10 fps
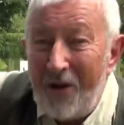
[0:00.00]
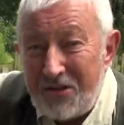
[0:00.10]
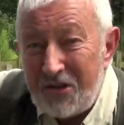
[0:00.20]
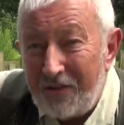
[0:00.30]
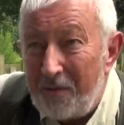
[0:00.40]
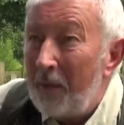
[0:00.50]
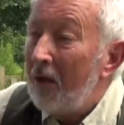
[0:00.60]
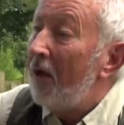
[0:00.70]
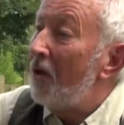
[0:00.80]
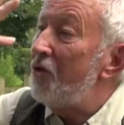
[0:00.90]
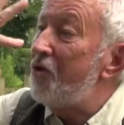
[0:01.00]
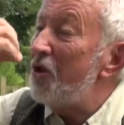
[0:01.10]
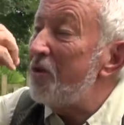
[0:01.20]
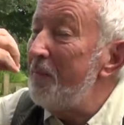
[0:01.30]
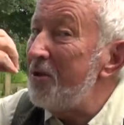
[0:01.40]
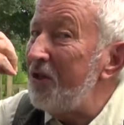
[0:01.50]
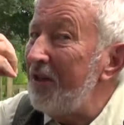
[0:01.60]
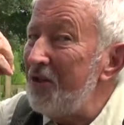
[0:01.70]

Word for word: biting them and just missing